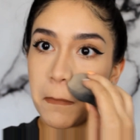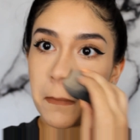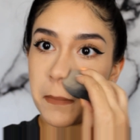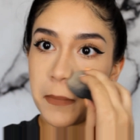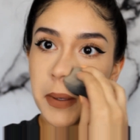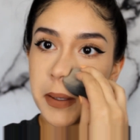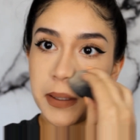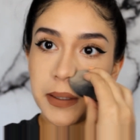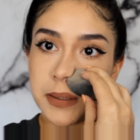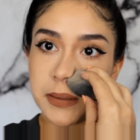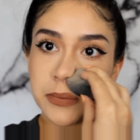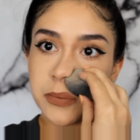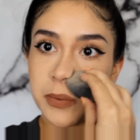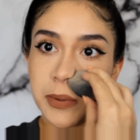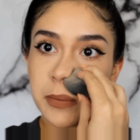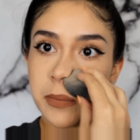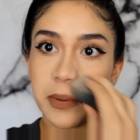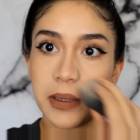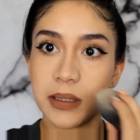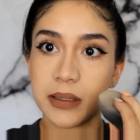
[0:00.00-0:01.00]
because we
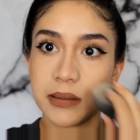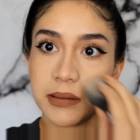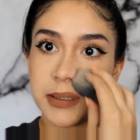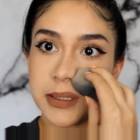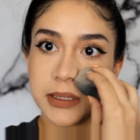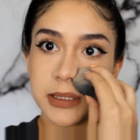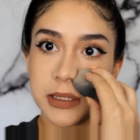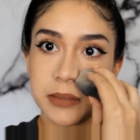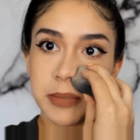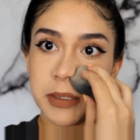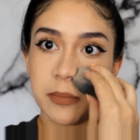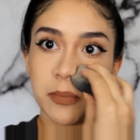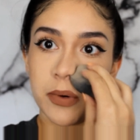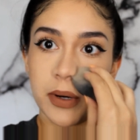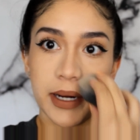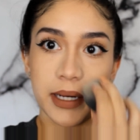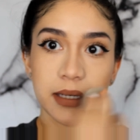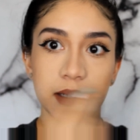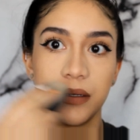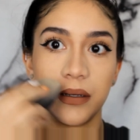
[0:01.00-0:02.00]
want this to be
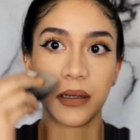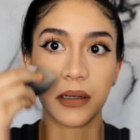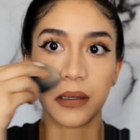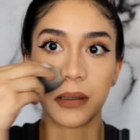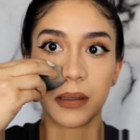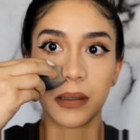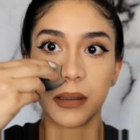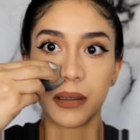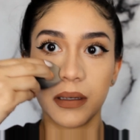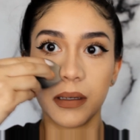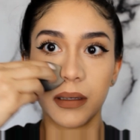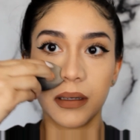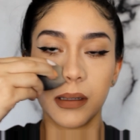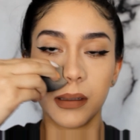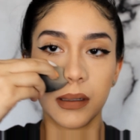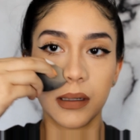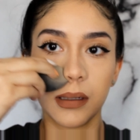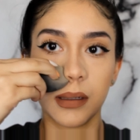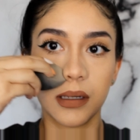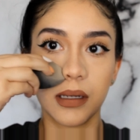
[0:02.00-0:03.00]
bright.
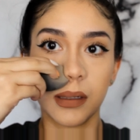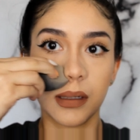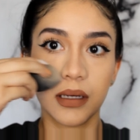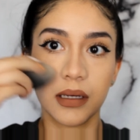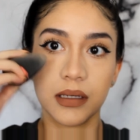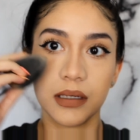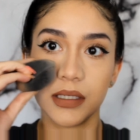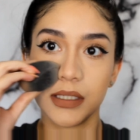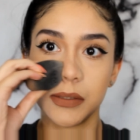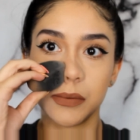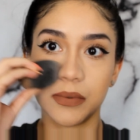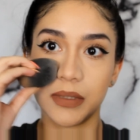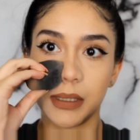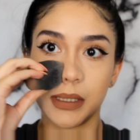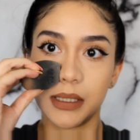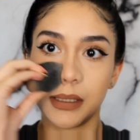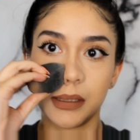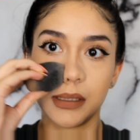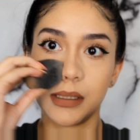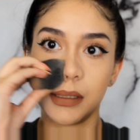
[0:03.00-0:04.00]
Because
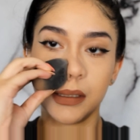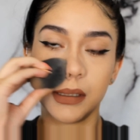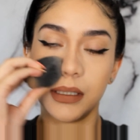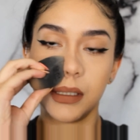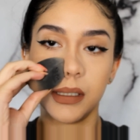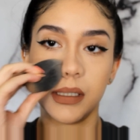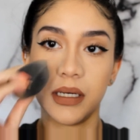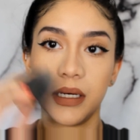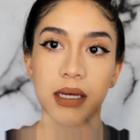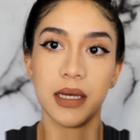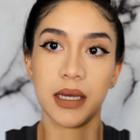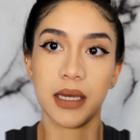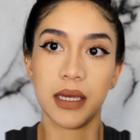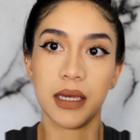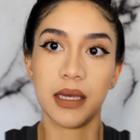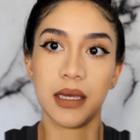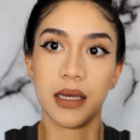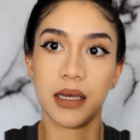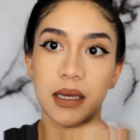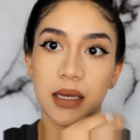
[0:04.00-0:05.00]
we
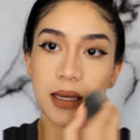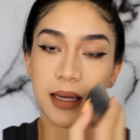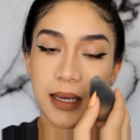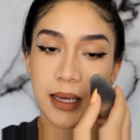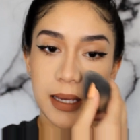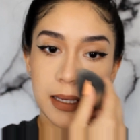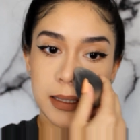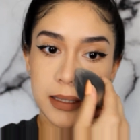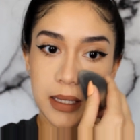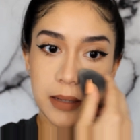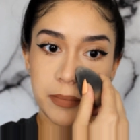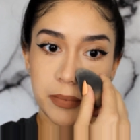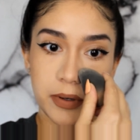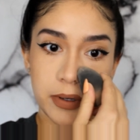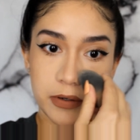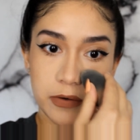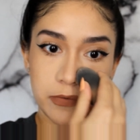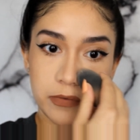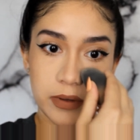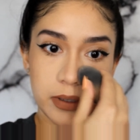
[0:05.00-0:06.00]
hate that
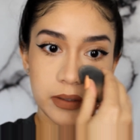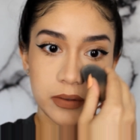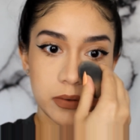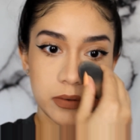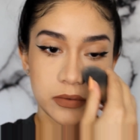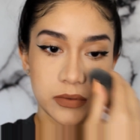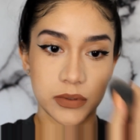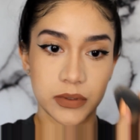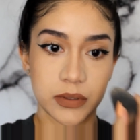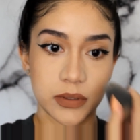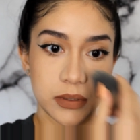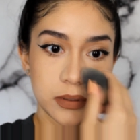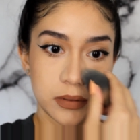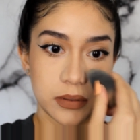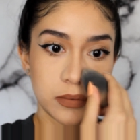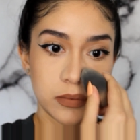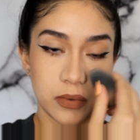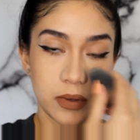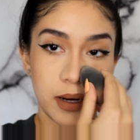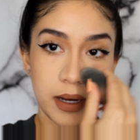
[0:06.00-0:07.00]
part of our nose.
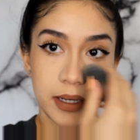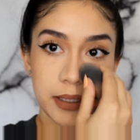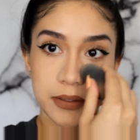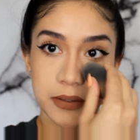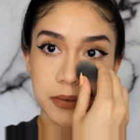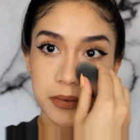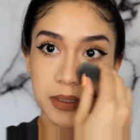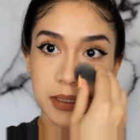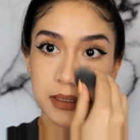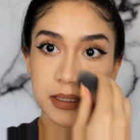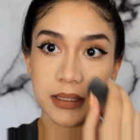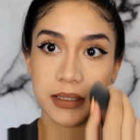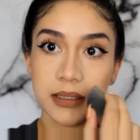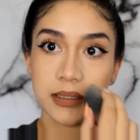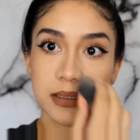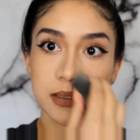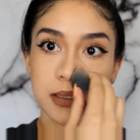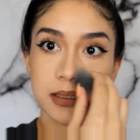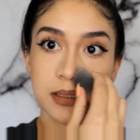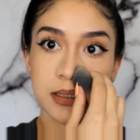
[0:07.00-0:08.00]
Well, I do at
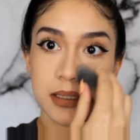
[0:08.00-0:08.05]
least.